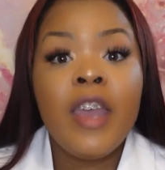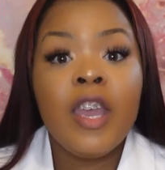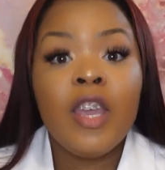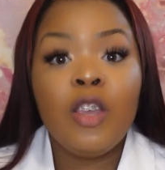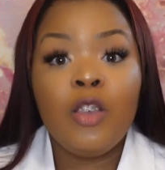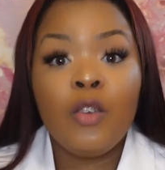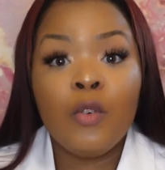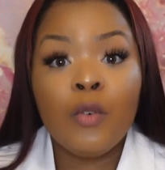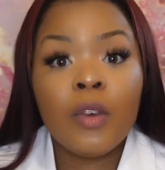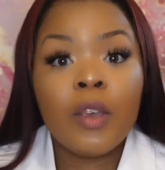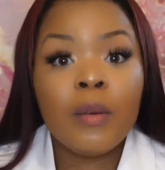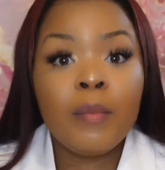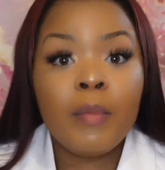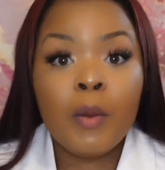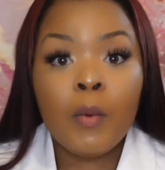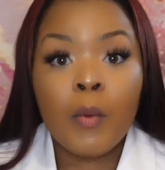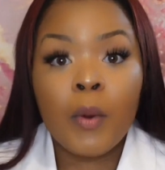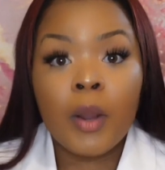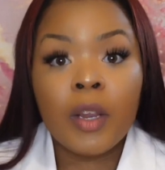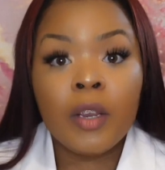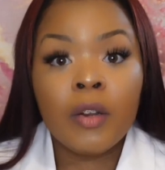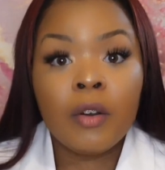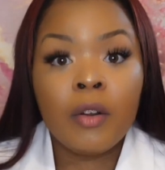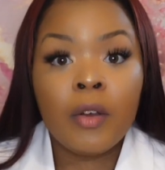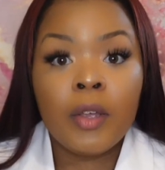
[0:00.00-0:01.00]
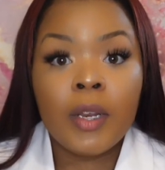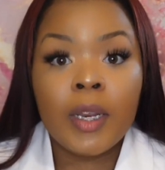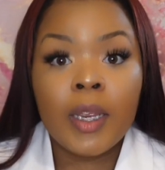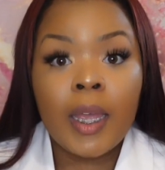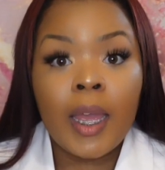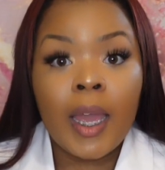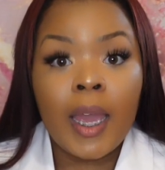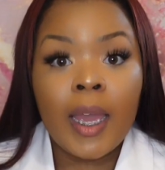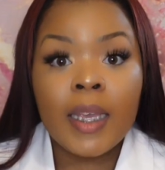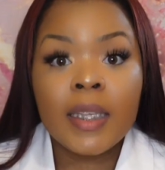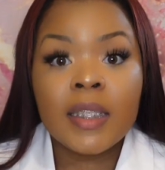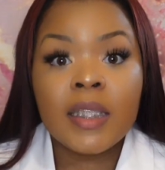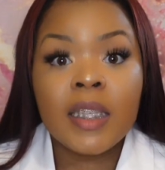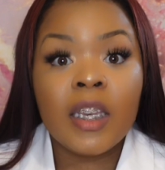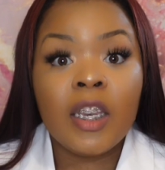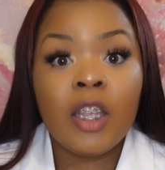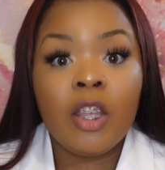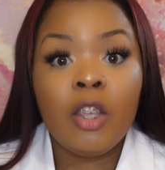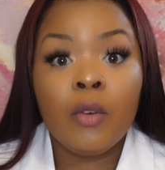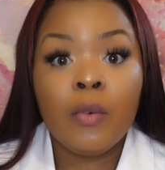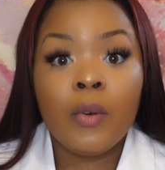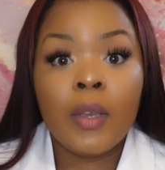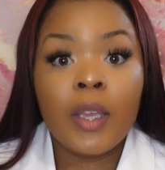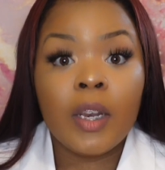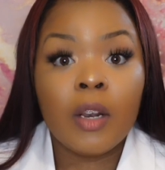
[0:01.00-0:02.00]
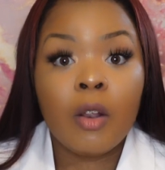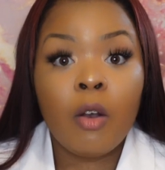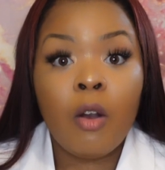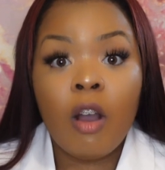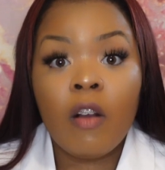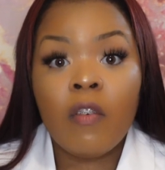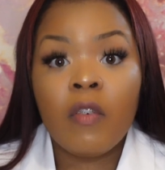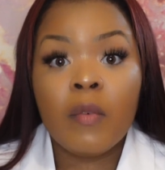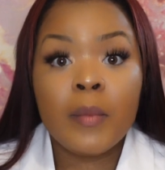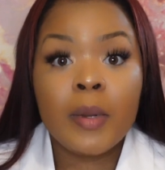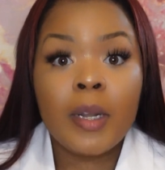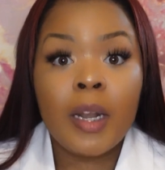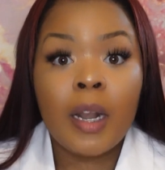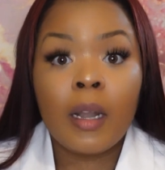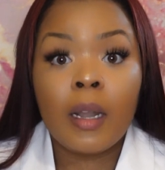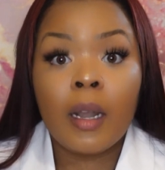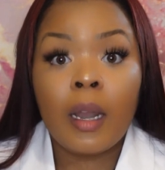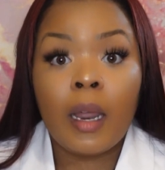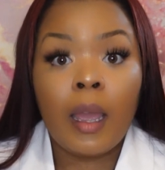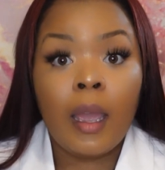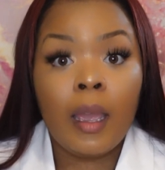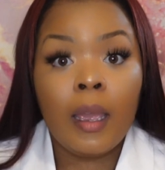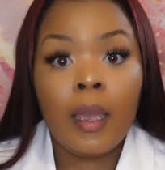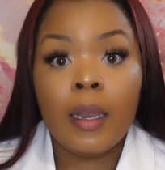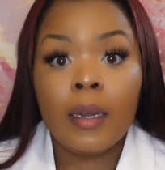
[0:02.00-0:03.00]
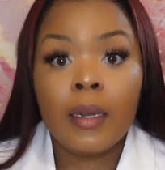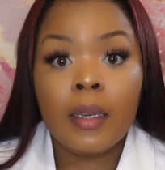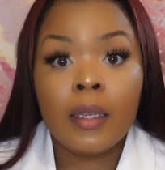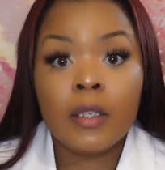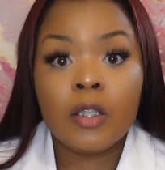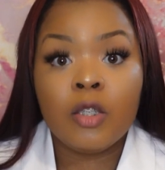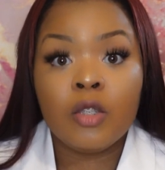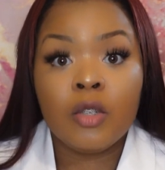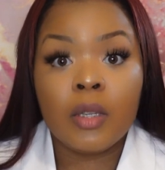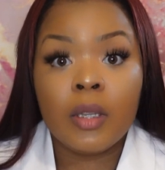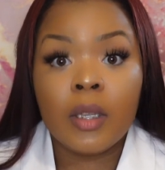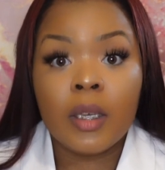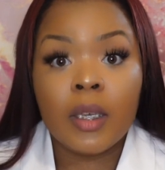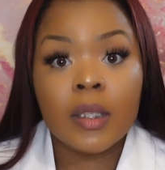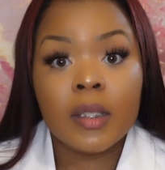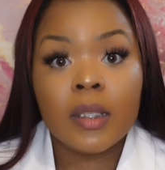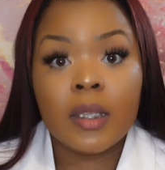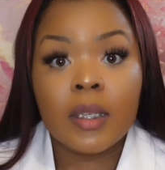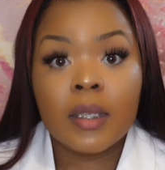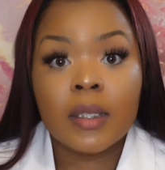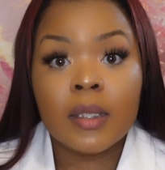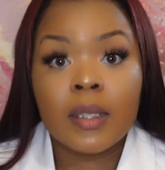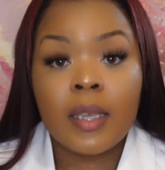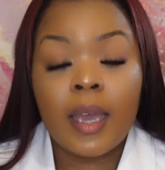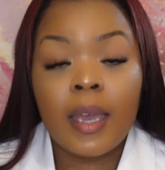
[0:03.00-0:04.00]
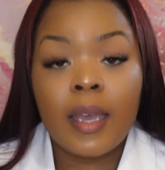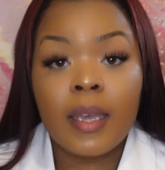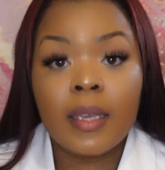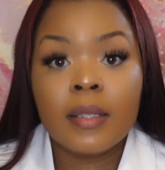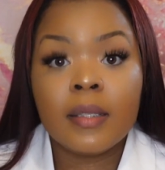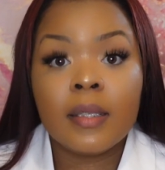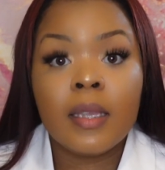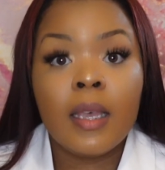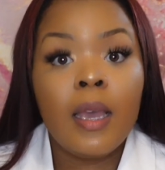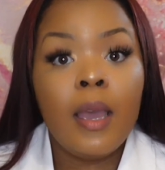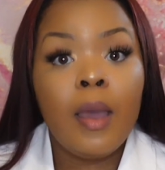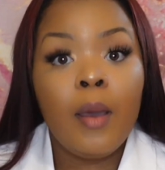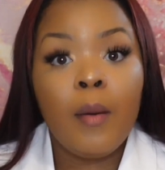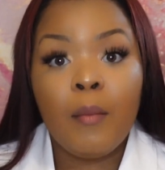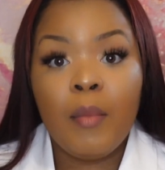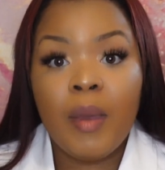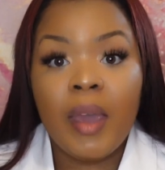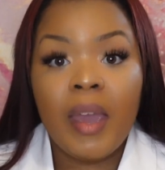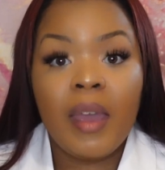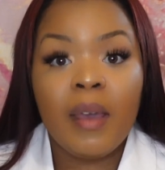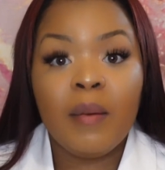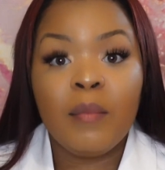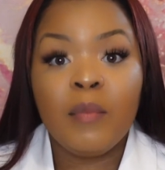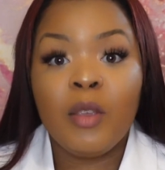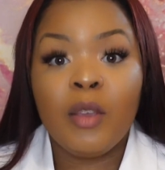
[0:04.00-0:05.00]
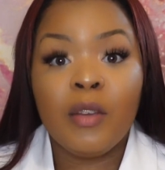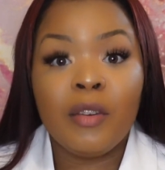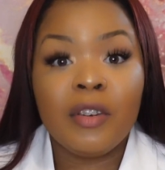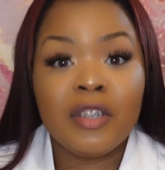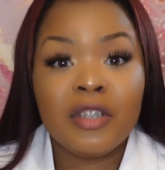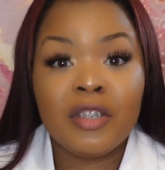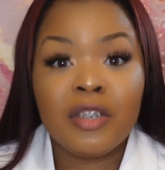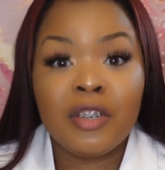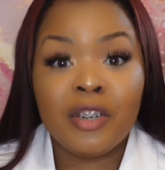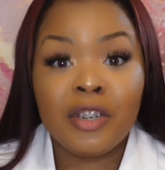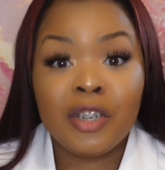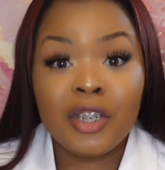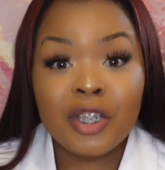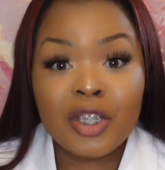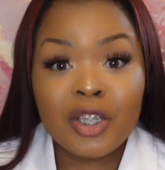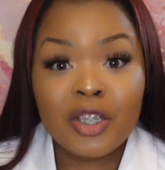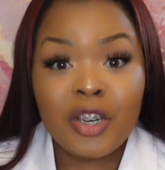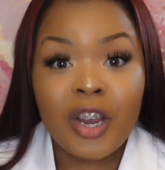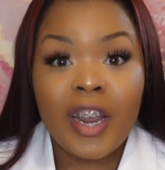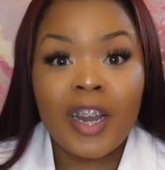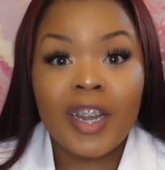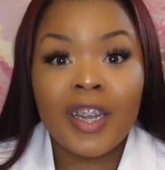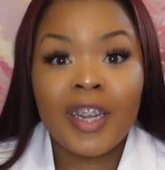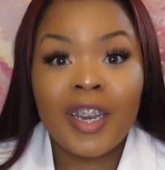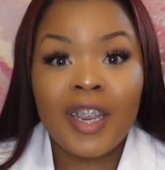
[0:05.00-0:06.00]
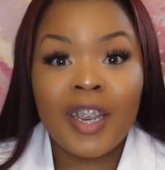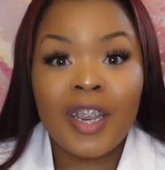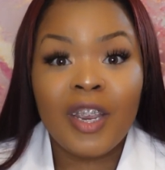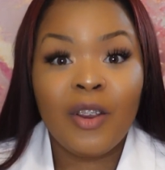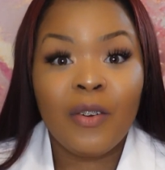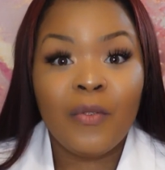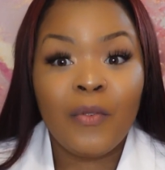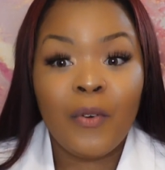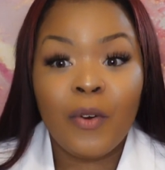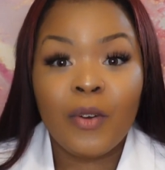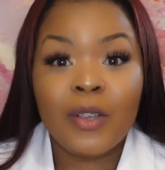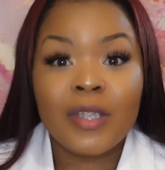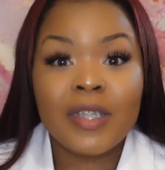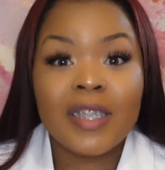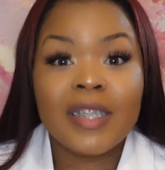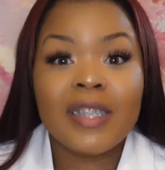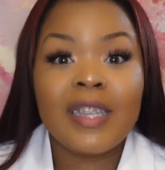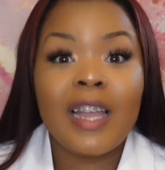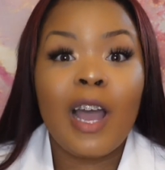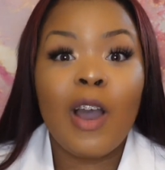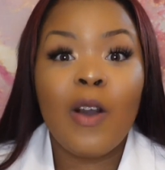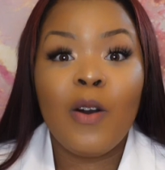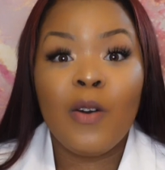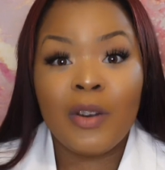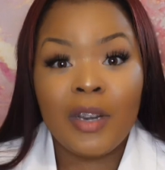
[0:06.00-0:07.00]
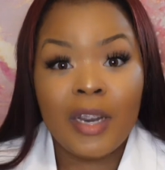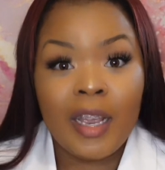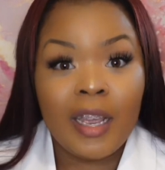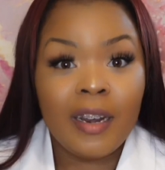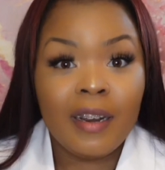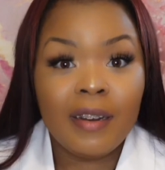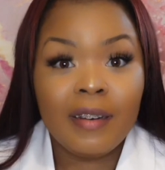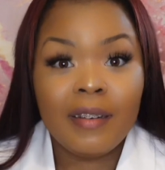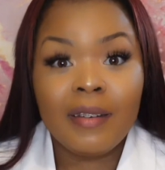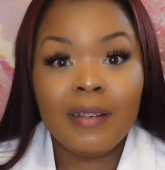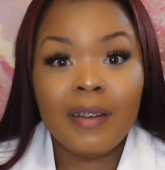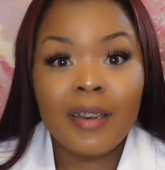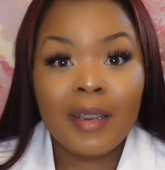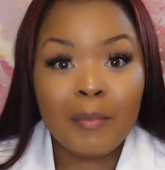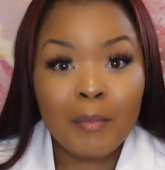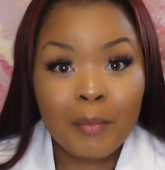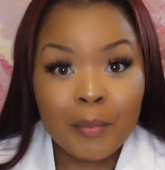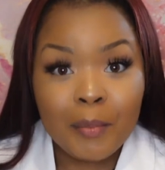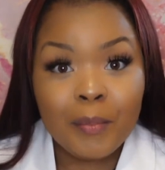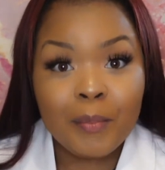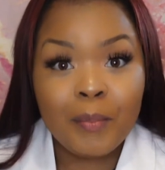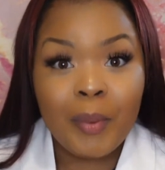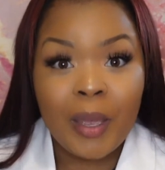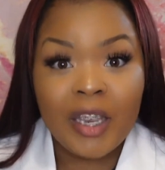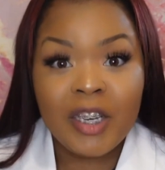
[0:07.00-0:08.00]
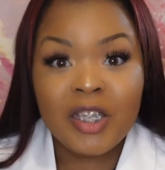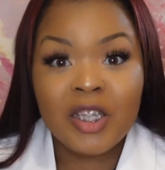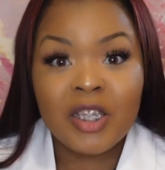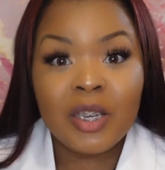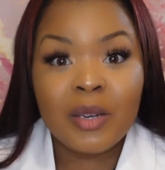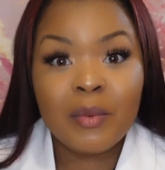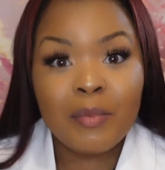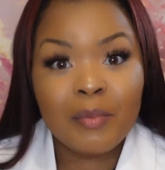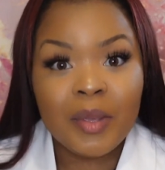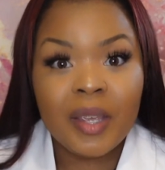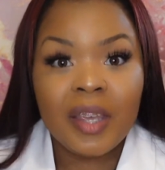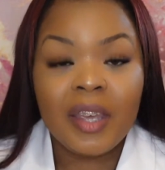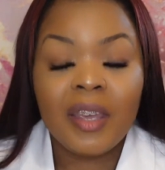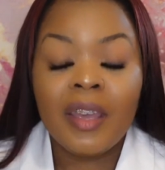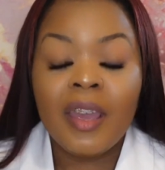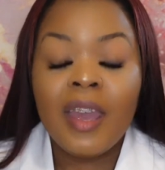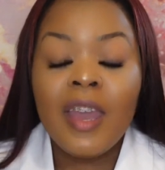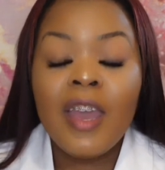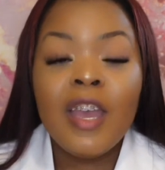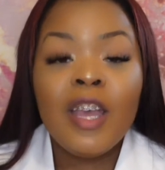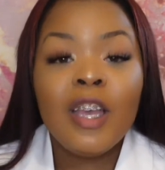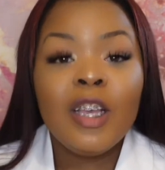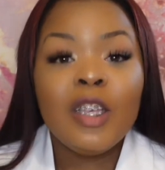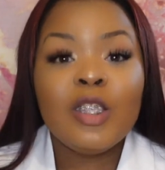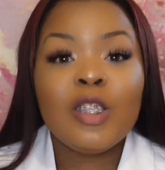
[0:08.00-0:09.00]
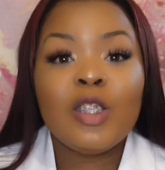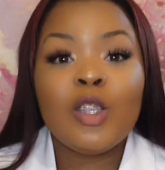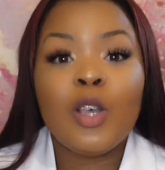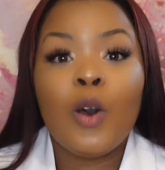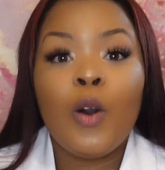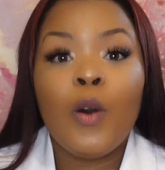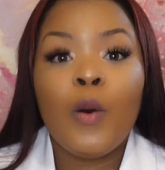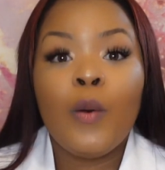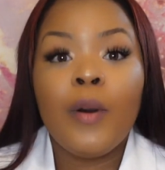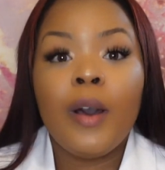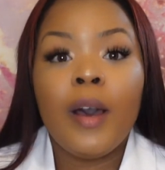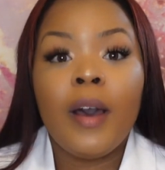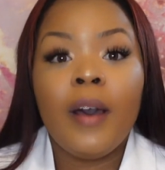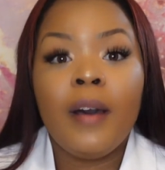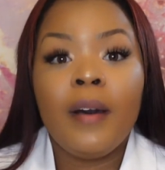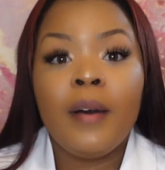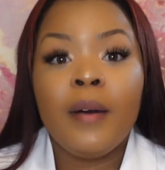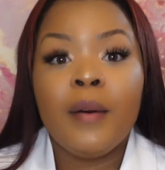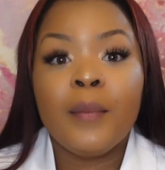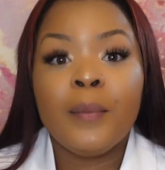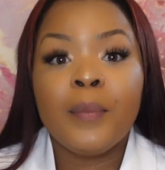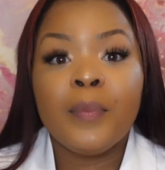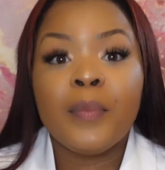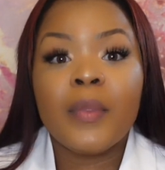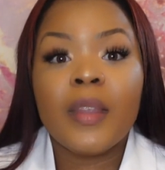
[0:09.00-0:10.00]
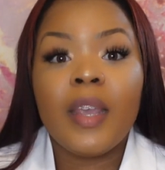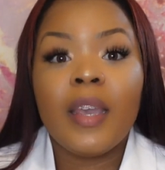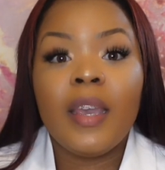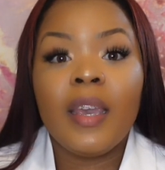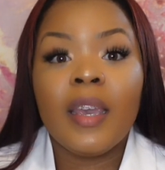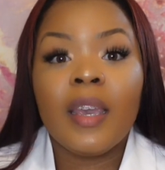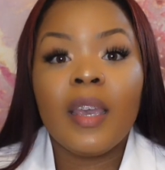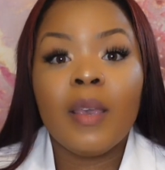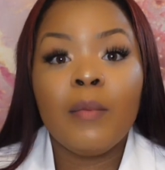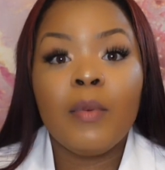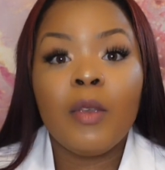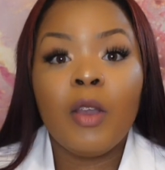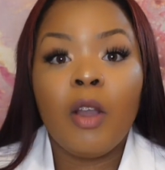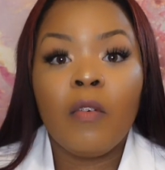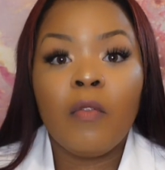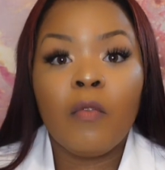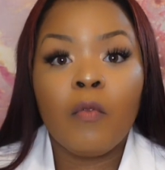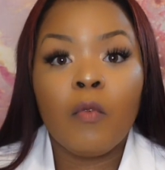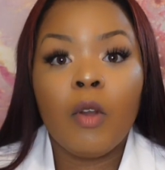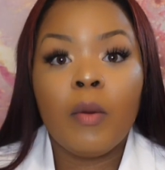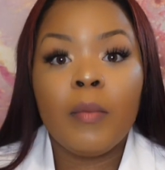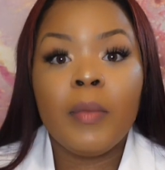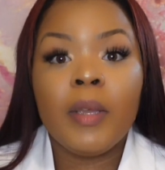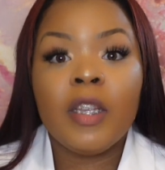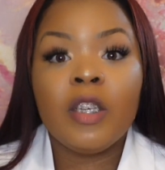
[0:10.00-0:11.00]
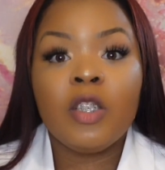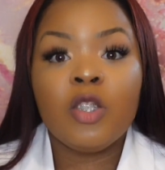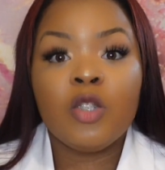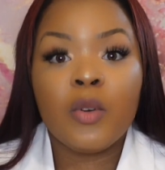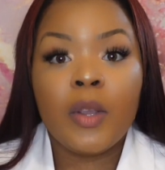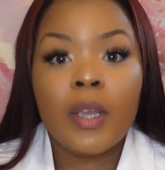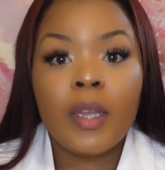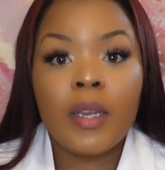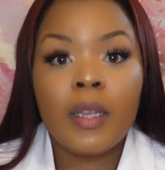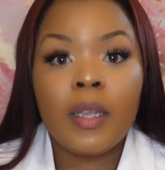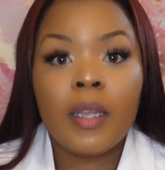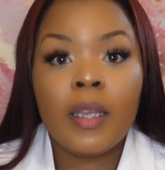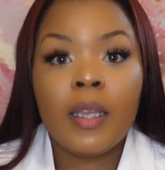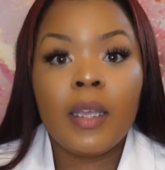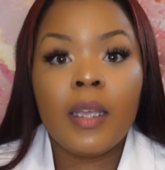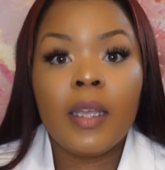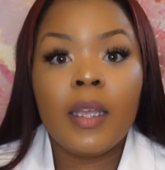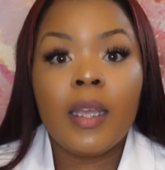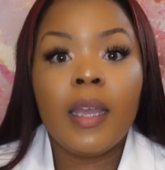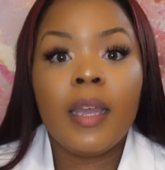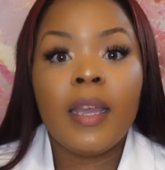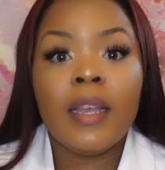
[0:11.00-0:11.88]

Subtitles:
You could be working on a case and then you'll get a call from a doctor like, hey, I need you to look into this case. Bam, you're distracted. Your focus is now on that patient B. So it can be overwhelming and draining.